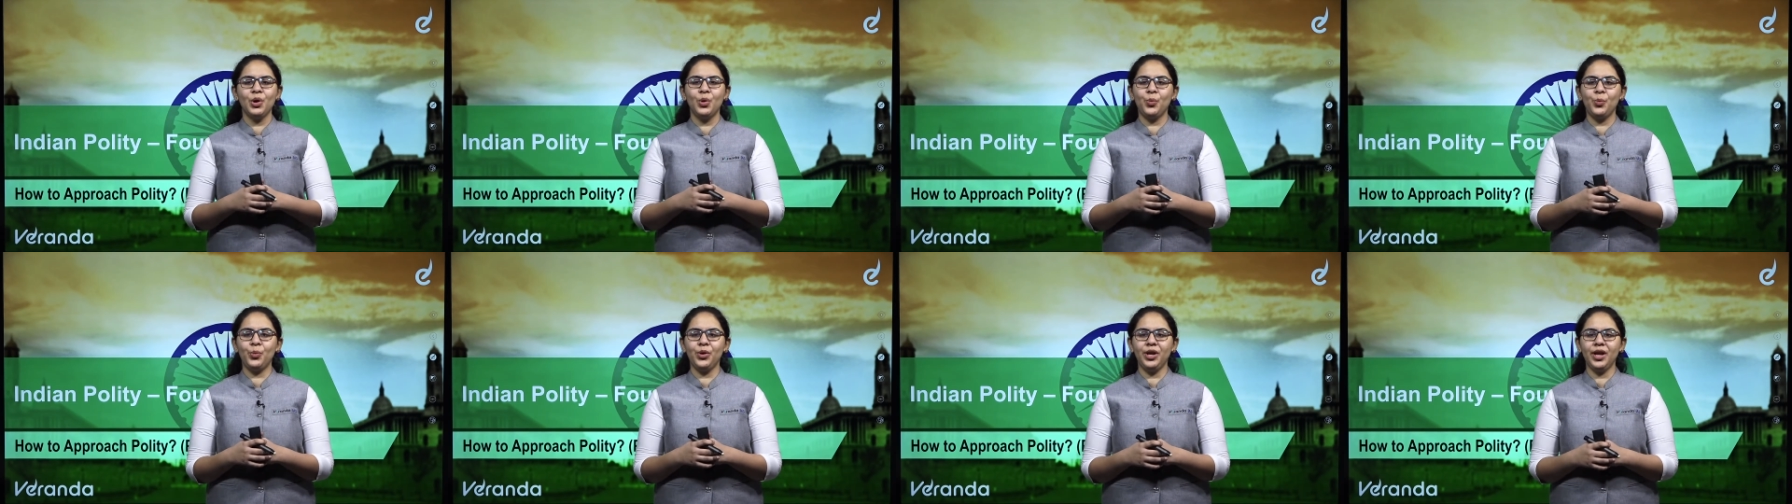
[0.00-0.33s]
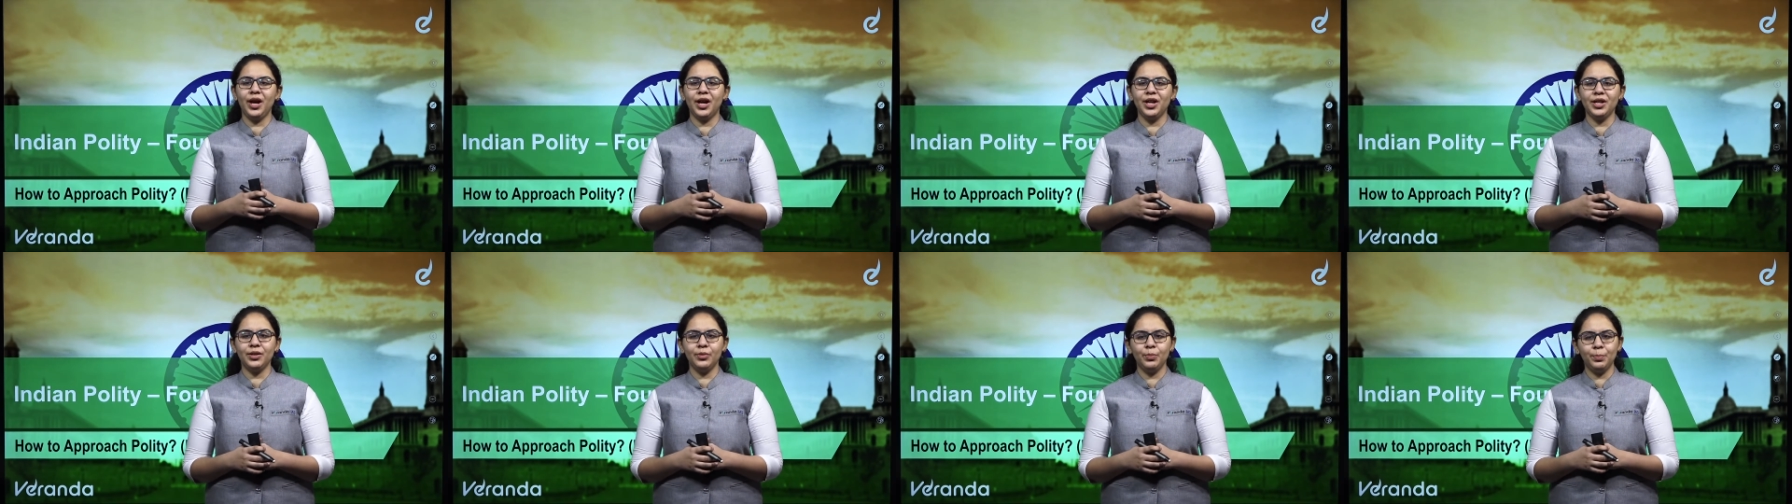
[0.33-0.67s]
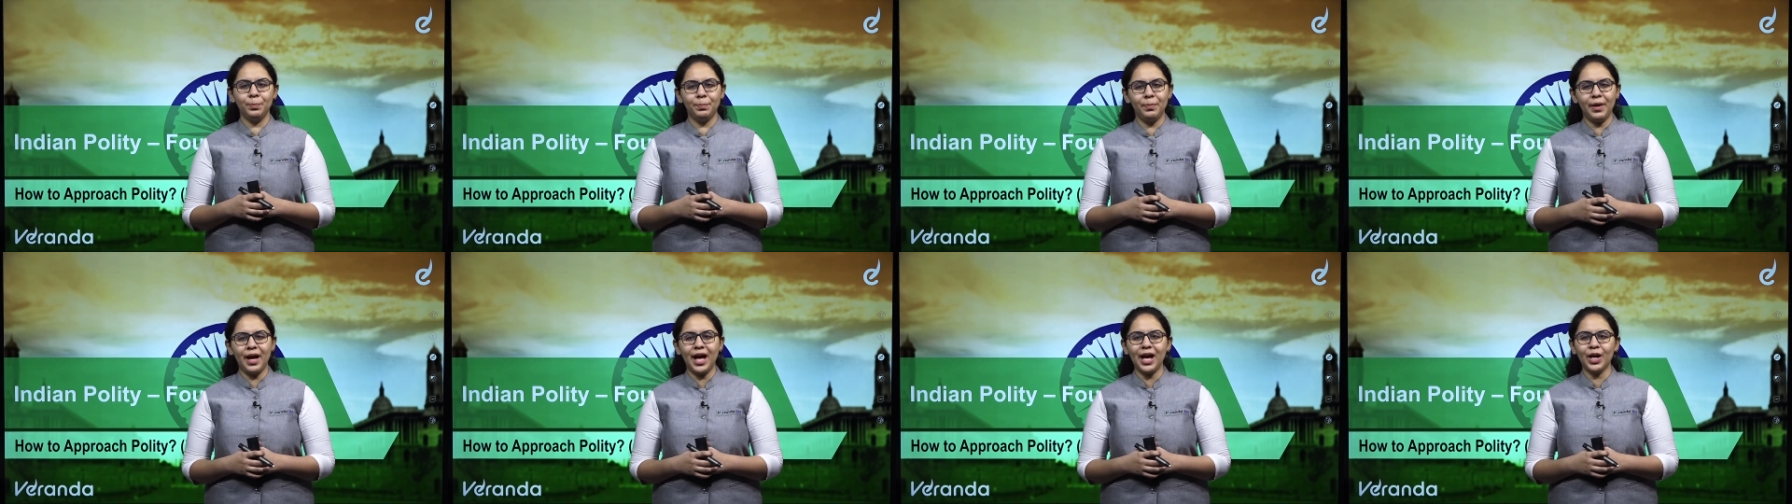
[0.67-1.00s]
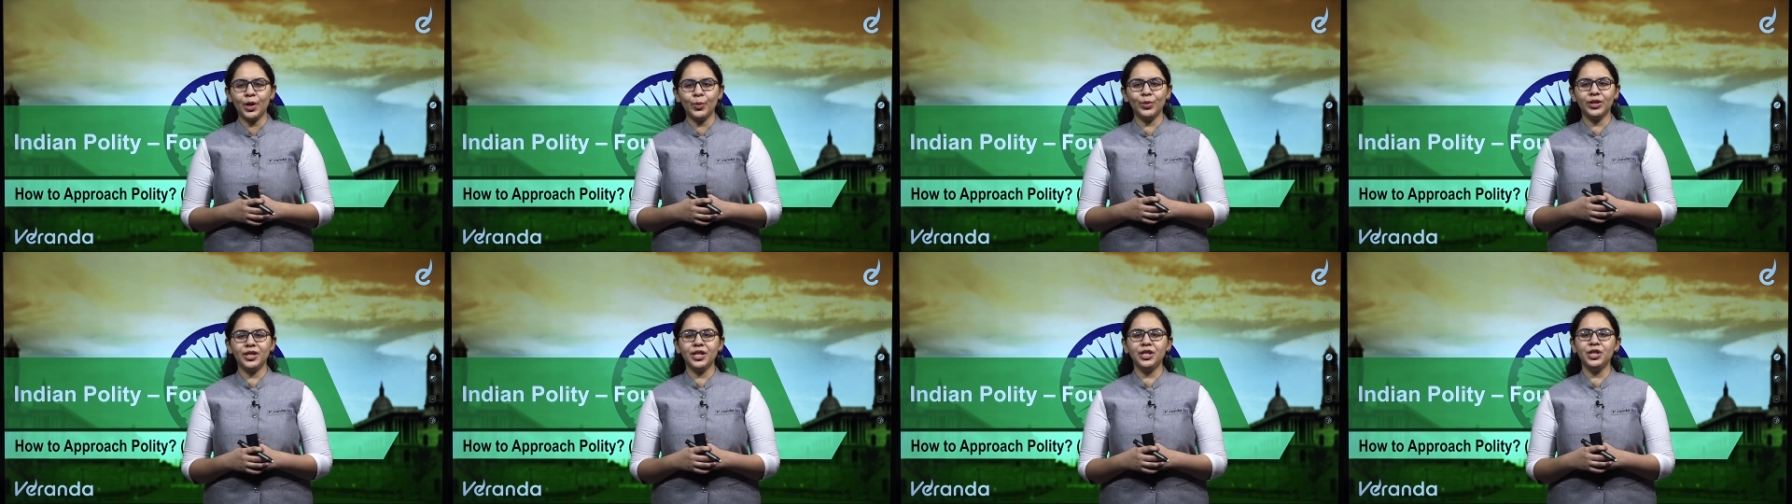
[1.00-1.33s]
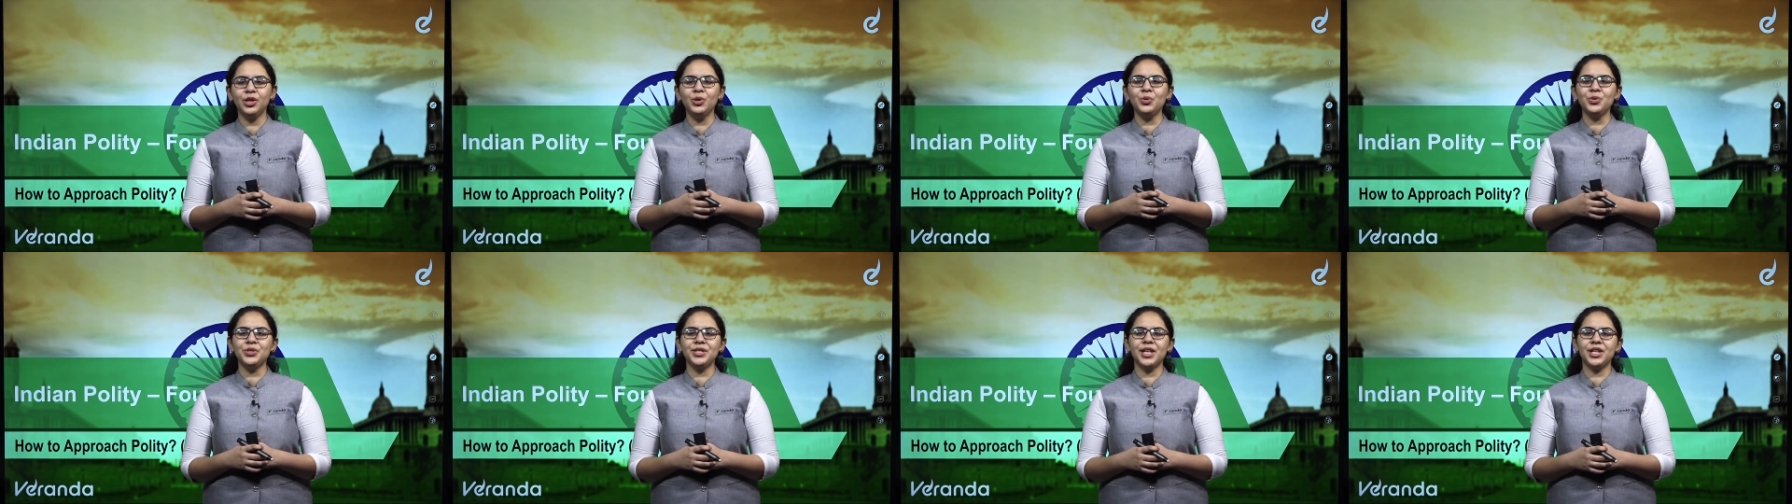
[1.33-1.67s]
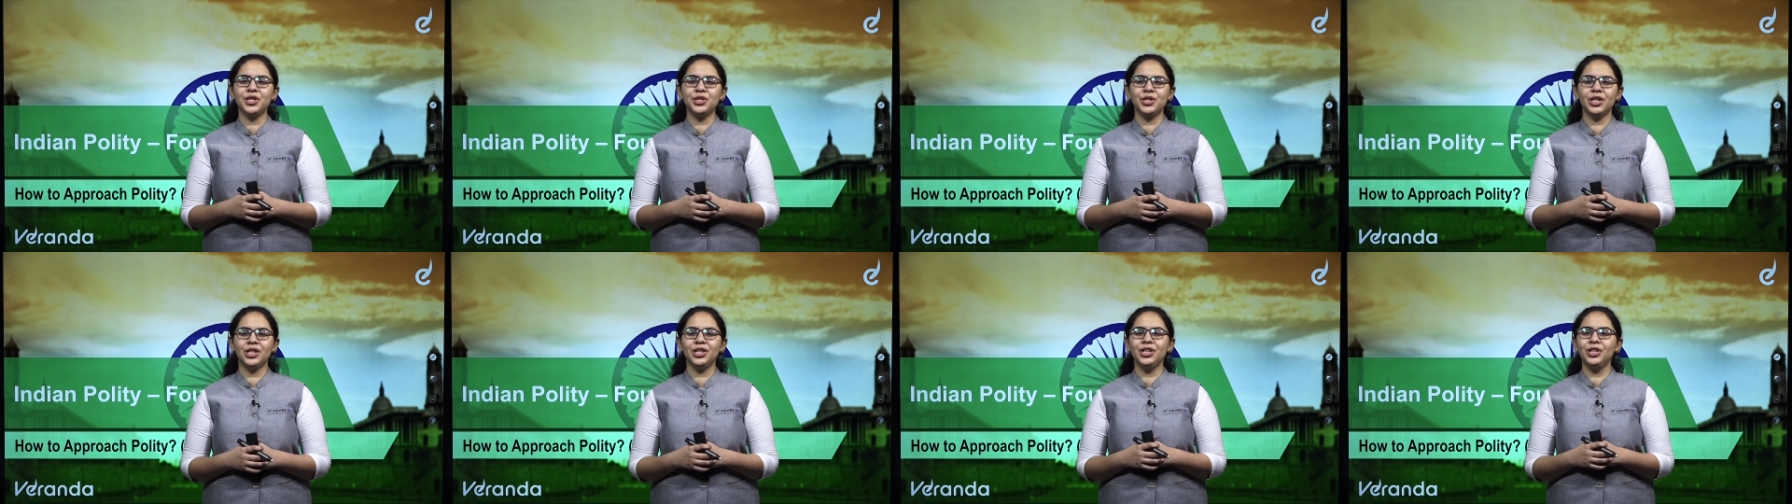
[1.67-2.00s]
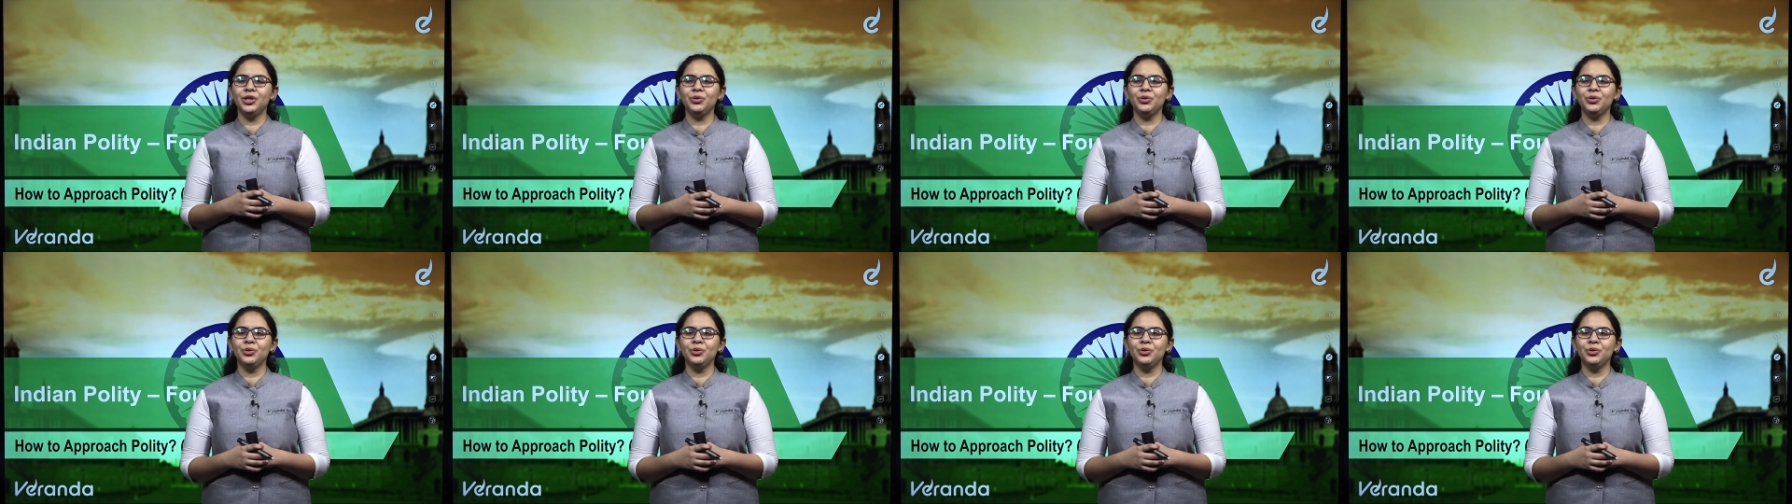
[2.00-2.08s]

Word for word: We are back with a new session,